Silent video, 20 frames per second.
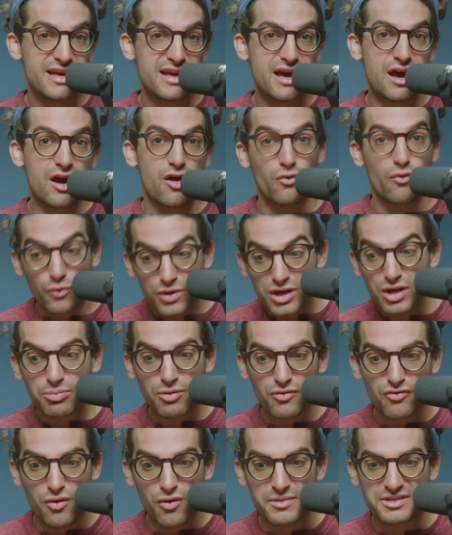uh, real
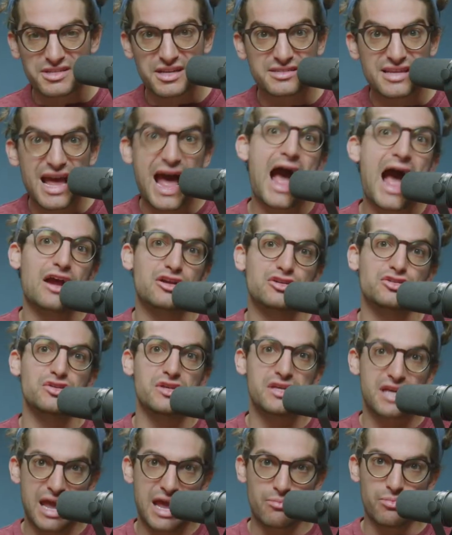performance that is actually
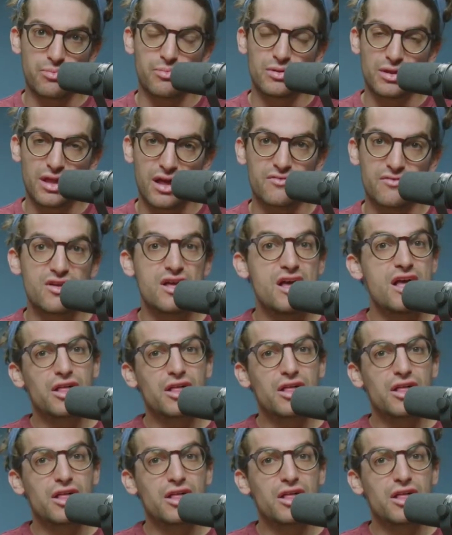capable of.